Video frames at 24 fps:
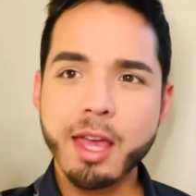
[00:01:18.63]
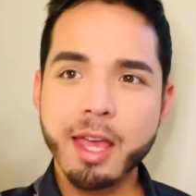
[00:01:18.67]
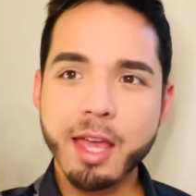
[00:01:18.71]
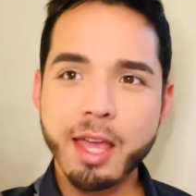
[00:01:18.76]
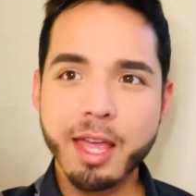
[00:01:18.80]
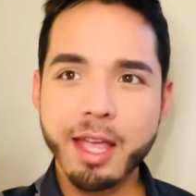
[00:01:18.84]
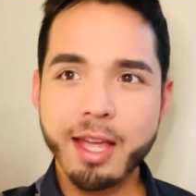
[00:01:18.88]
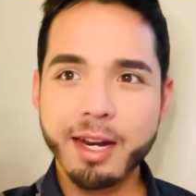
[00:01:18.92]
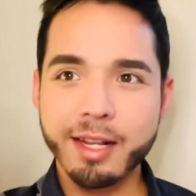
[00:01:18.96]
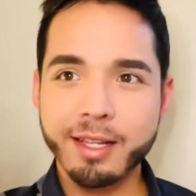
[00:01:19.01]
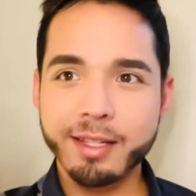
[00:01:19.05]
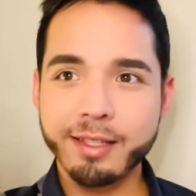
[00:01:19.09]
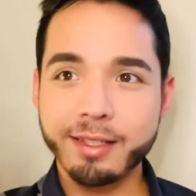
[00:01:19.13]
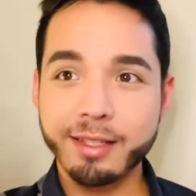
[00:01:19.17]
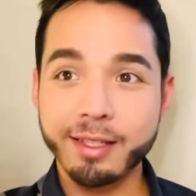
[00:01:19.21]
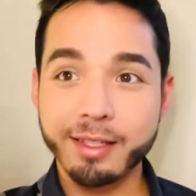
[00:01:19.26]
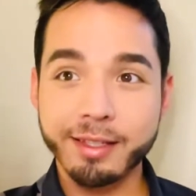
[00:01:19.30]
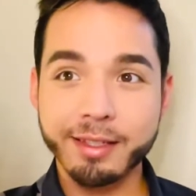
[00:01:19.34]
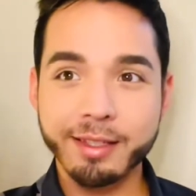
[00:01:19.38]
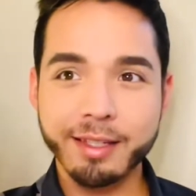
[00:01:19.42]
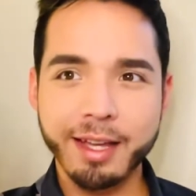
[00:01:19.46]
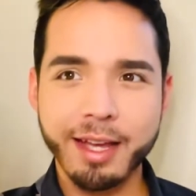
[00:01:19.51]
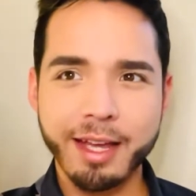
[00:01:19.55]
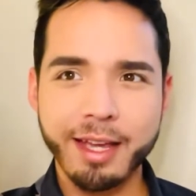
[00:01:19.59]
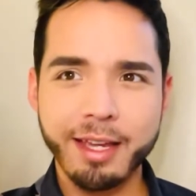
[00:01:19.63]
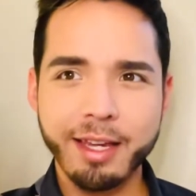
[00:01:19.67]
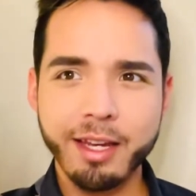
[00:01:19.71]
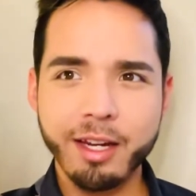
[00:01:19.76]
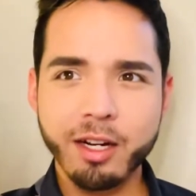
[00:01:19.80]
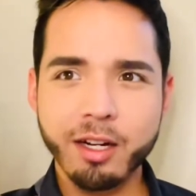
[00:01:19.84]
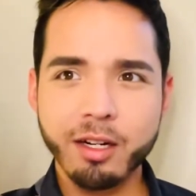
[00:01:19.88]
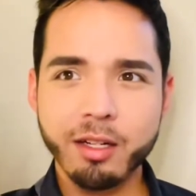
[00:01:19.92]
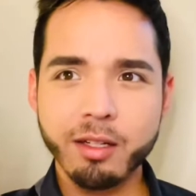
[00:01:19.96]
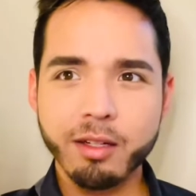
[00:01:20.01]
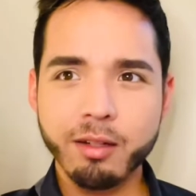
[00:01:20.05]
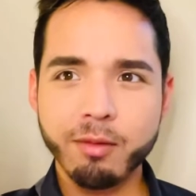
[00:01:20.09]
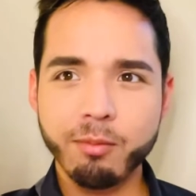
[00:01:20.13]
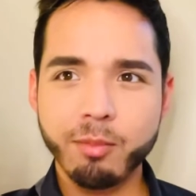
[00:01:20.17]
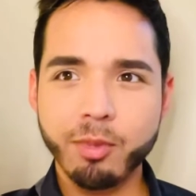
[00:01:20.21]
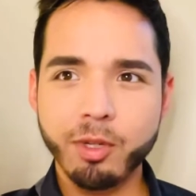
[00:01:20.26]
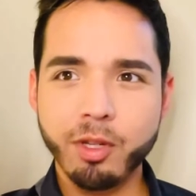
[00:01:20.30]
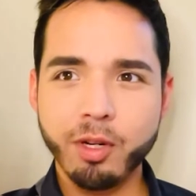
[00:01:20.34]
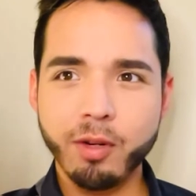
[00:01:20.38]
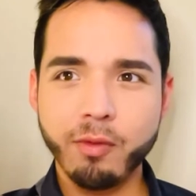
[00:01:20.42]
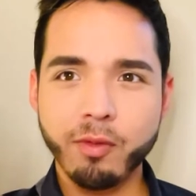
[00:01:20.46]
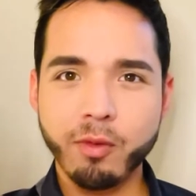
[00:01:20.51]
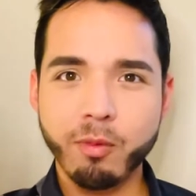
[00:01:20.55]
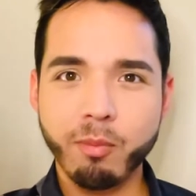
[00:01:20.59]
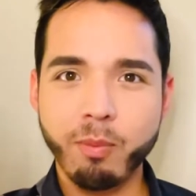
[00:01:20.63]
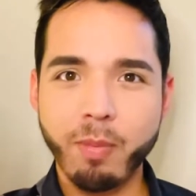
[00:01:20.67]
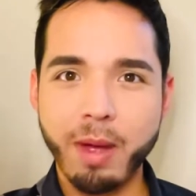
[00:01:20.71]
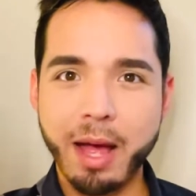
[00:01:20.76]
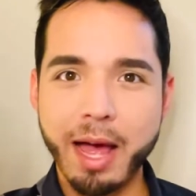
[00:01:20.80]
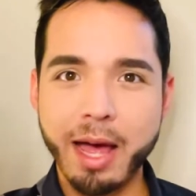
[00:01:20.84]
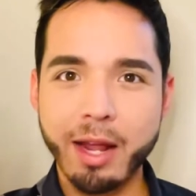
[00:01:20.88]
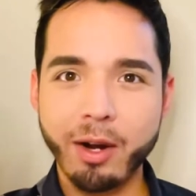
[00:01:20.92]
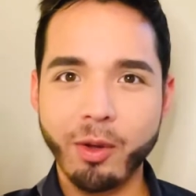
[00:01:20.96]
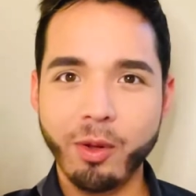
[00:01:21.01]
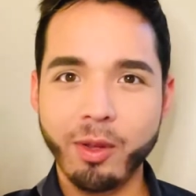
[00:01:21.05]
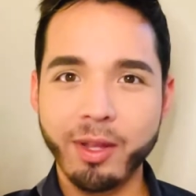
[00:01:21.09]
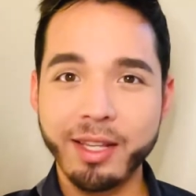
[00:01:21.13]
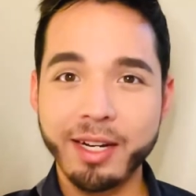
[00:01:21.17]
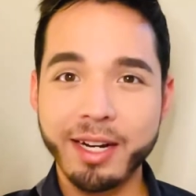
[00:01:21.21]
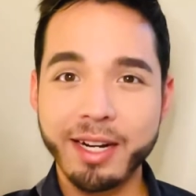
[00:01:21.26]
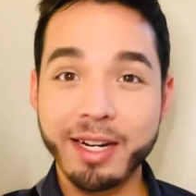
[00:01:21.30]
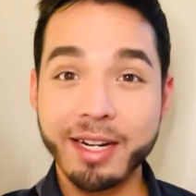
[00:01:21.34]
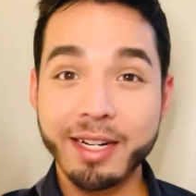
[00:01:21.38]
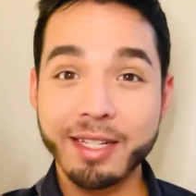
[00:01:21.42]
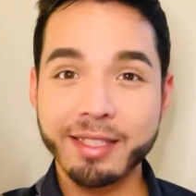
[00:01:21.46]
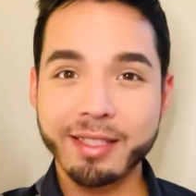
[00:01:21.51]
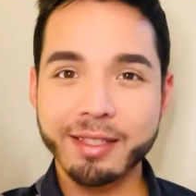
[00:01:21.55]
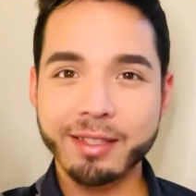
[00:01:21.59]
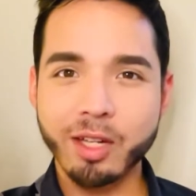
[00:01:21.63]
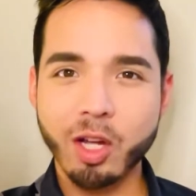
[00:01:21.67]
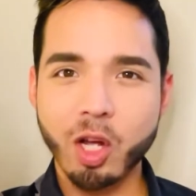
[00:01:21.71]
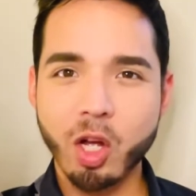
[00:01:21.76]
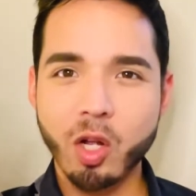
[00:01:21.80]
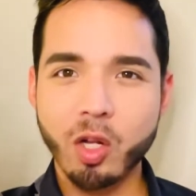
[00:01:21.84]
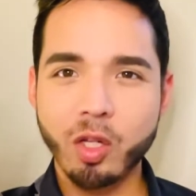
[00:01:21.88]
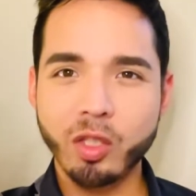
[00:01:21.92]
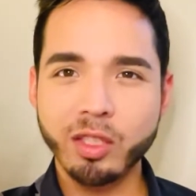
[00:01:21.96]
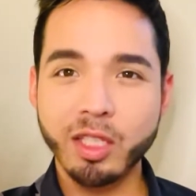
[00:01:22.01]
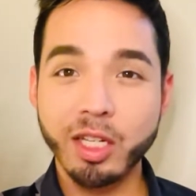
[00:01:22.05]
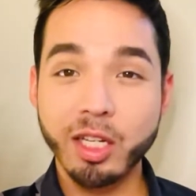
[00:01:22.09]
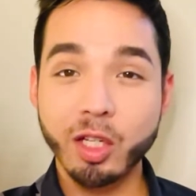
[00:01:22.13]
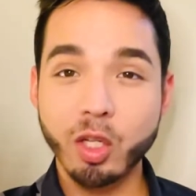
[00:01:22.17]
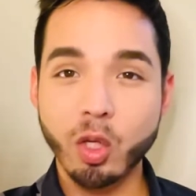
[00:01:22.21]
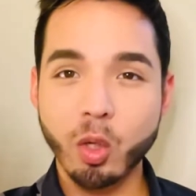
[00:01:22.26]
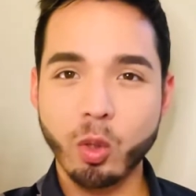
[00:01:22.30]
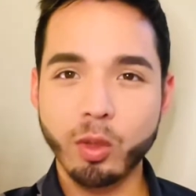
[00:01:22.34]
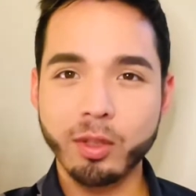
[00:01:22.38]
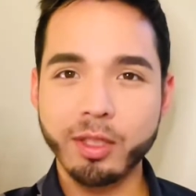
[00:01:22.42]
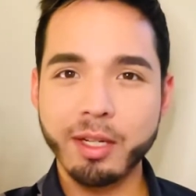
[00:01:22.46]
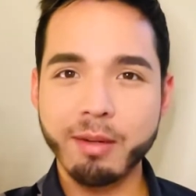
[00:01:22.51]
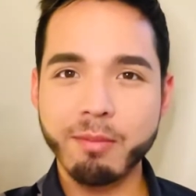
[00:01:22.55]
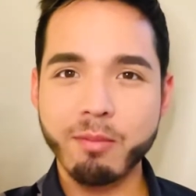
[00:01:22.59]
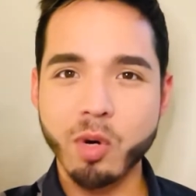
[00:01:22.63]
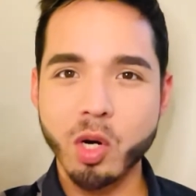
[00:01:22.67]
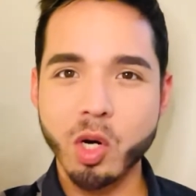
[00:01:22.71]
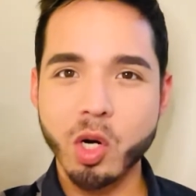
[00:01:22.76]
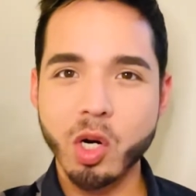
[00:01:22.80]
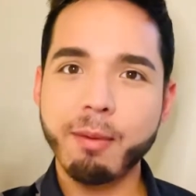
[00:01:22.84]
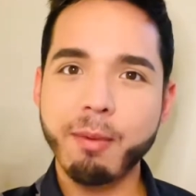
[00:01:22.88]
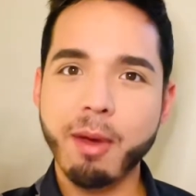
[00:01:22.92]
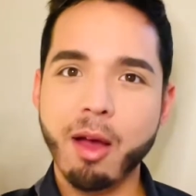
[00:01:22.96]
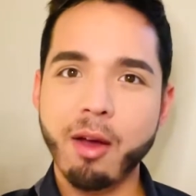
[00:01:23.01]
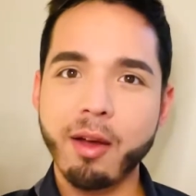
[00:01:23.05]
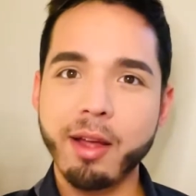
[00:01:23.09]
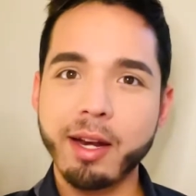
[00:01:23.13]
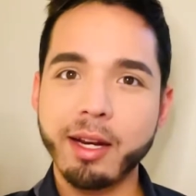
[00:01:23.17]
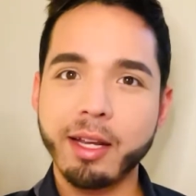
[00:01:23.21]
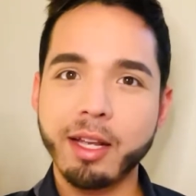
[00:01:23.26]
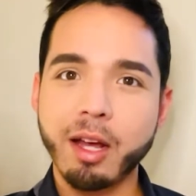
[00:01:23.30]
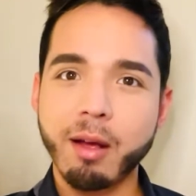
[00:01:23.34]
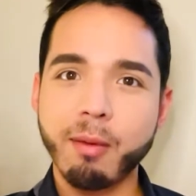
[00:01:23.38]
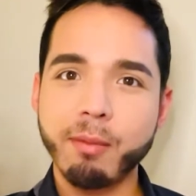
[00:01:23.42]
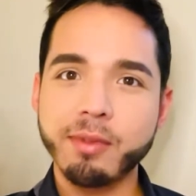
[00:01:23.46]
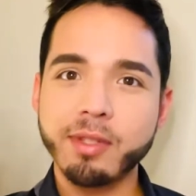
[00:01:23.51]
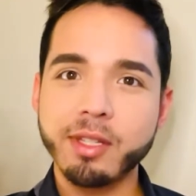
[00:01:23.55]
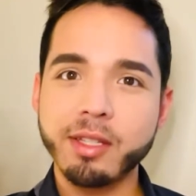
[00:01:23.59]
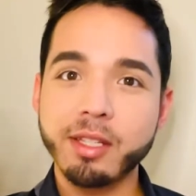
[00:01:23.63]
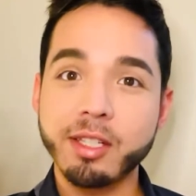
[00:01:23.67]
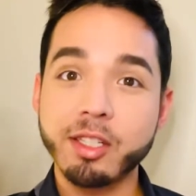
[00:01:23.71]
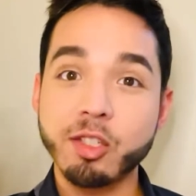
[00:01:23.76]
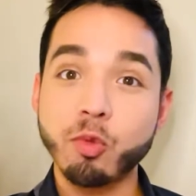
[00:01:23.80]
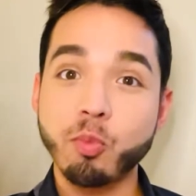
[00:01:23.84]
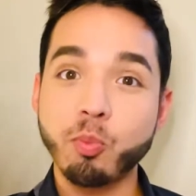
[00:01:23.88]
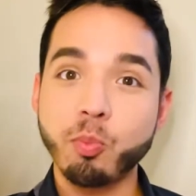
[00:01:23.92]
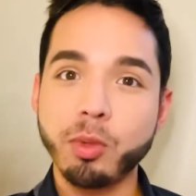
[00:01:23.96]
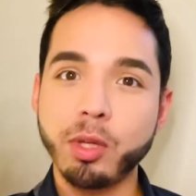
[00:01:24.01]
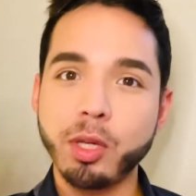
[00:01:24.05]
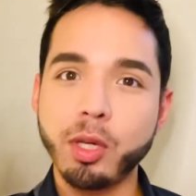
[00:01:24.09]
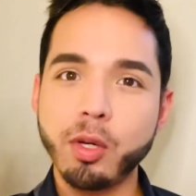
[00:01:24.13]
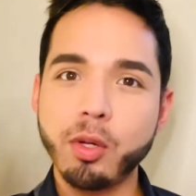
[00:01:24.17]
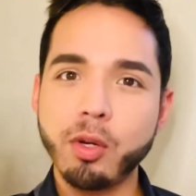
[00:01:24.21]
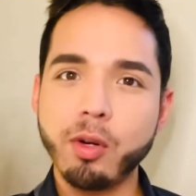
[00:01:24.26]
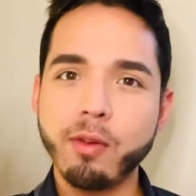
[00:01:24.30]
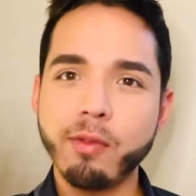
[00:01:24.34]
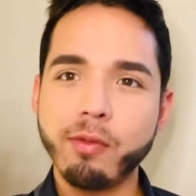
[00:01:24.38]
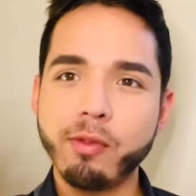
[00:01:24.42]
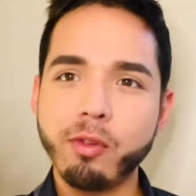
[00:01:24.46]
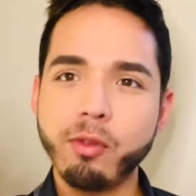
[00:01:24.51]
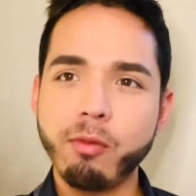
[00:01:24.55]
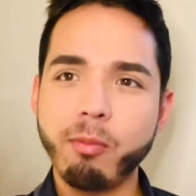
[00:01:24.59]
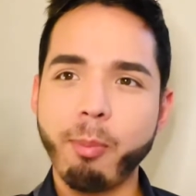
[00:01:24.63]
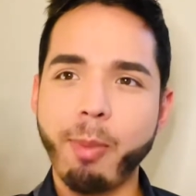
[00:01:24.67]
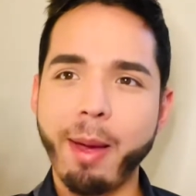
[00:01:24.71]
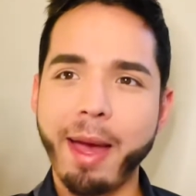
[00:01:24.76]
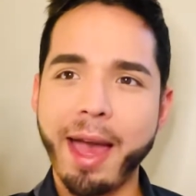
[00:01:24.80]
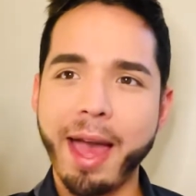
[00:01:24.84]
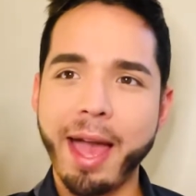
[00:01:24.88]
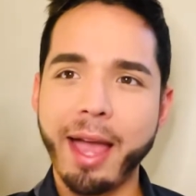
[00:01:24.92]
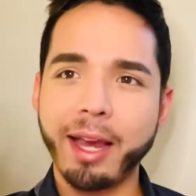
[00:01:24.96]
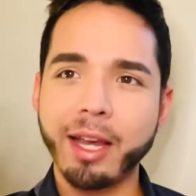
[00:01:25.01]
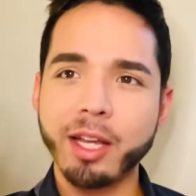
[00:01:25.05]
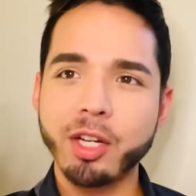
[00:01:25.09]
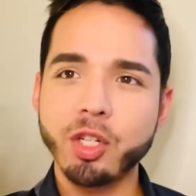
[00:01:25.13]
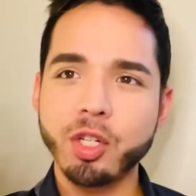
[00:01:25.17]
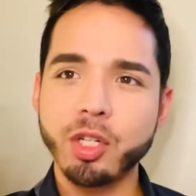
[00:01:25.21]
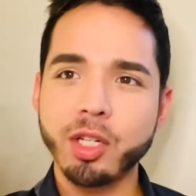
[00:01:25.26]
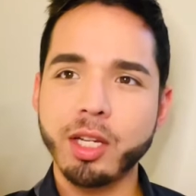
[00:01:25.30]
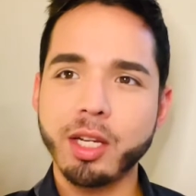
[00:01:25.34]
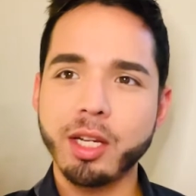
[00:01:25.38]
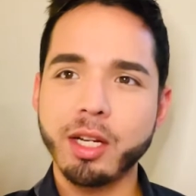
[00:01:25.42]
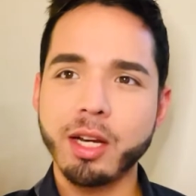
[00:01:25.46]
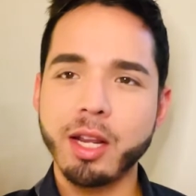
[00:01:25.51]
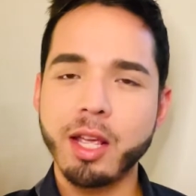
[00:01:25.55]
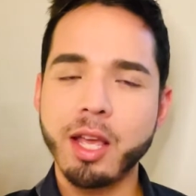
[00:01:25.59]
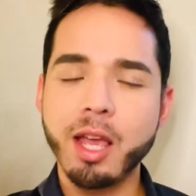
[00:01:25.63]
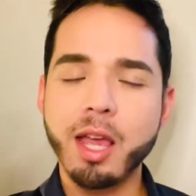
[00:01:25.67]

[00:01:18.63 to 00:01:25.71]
It is this guy here, beautiful bottle, and it is called Golden Myrrh. Now, and it comes in this beautiful packaging.